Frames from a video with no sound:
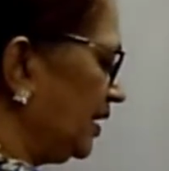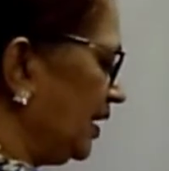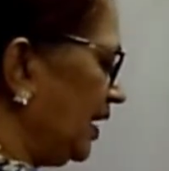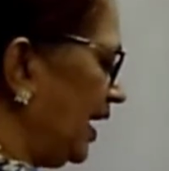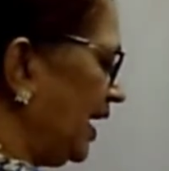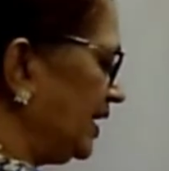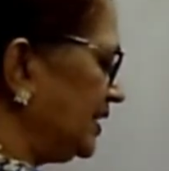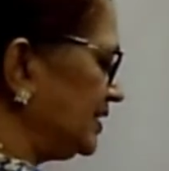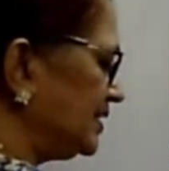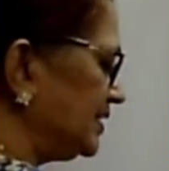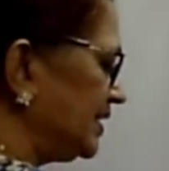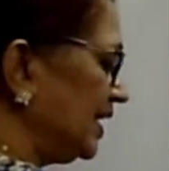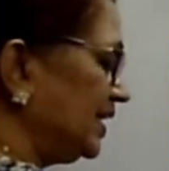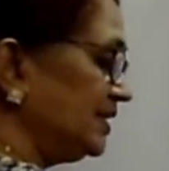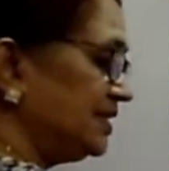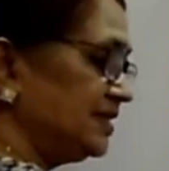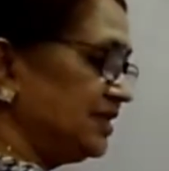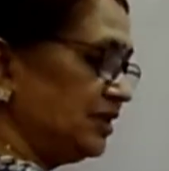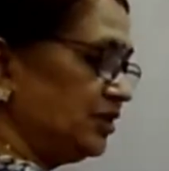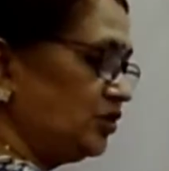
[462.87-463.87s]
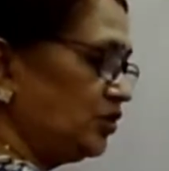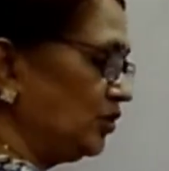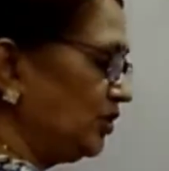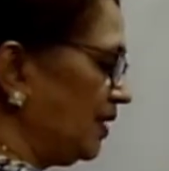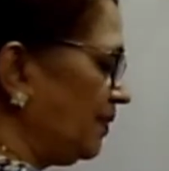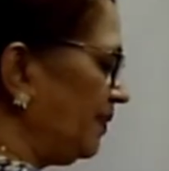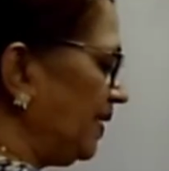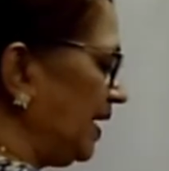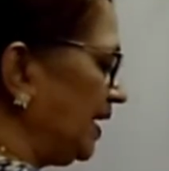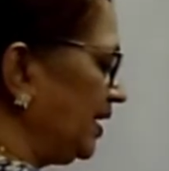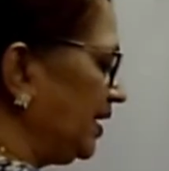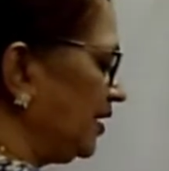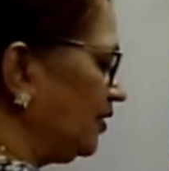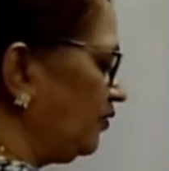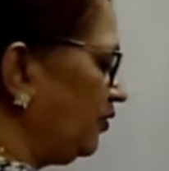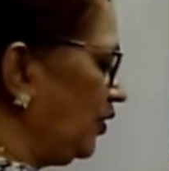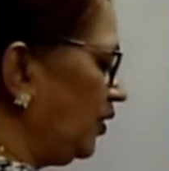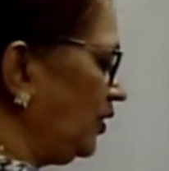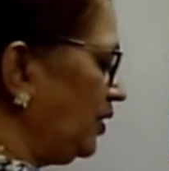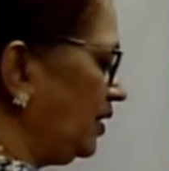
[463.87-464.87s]
and sells it to the baker
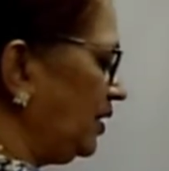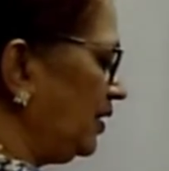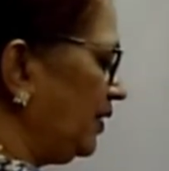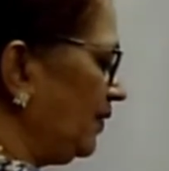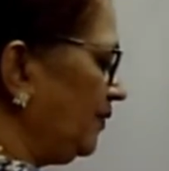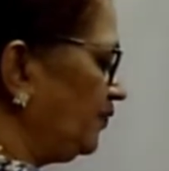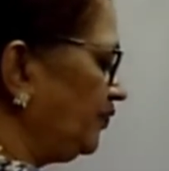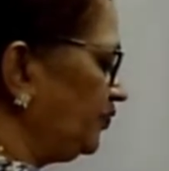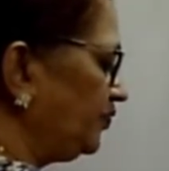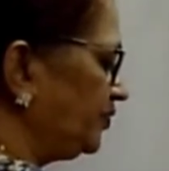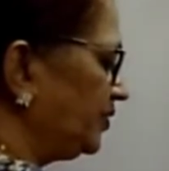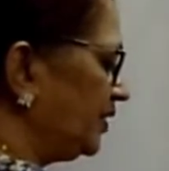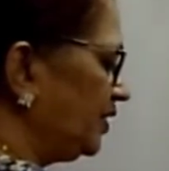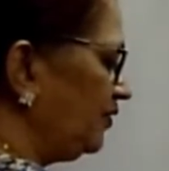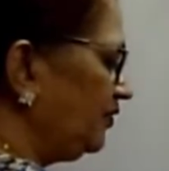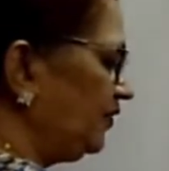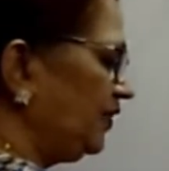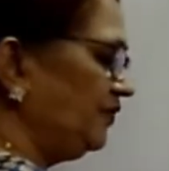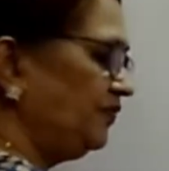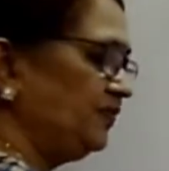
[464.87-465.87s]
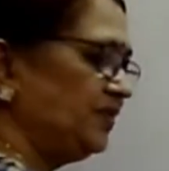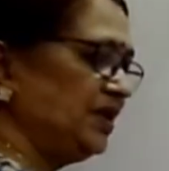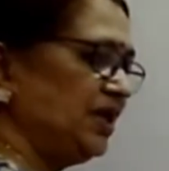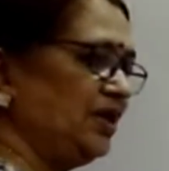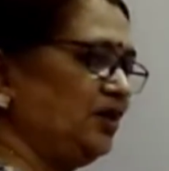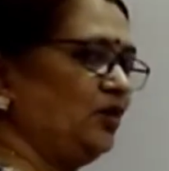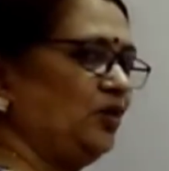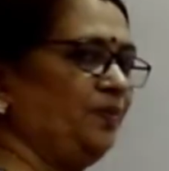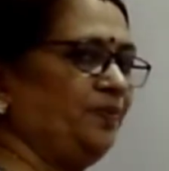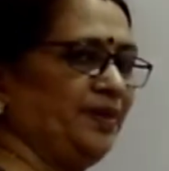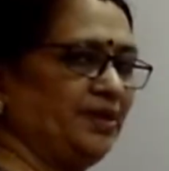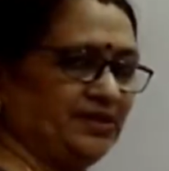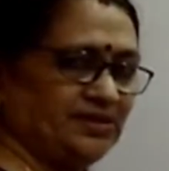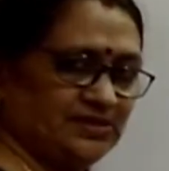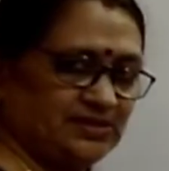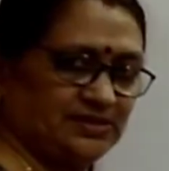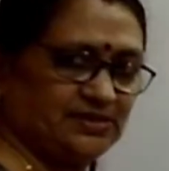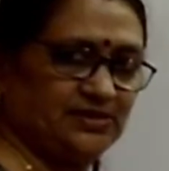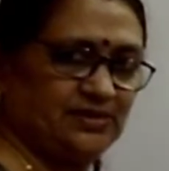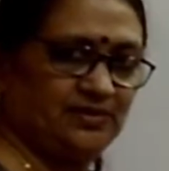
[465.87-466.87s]
for 15
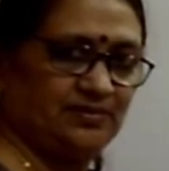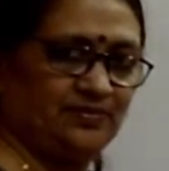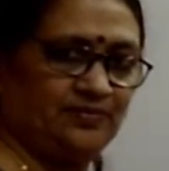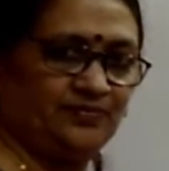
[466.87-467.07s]
rupees.